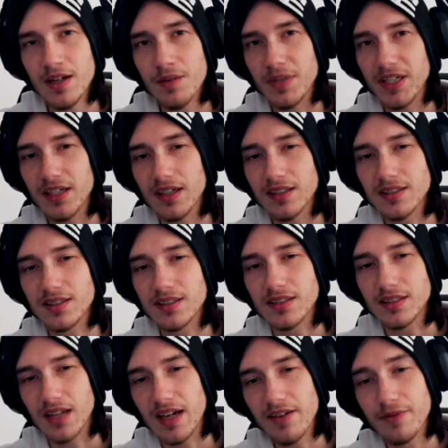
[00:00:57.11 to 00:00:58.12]

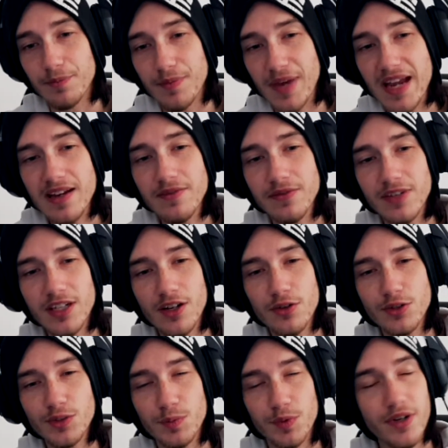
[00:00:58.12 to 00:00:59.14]
because I've made
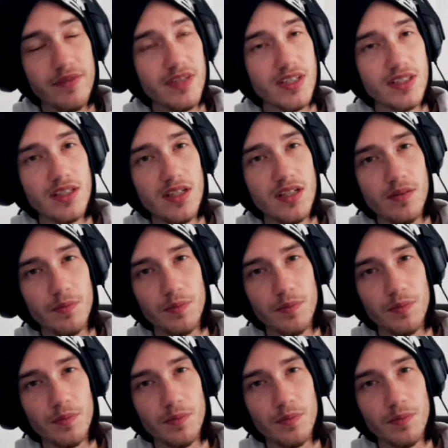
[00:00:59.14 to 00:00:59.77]
videos previously,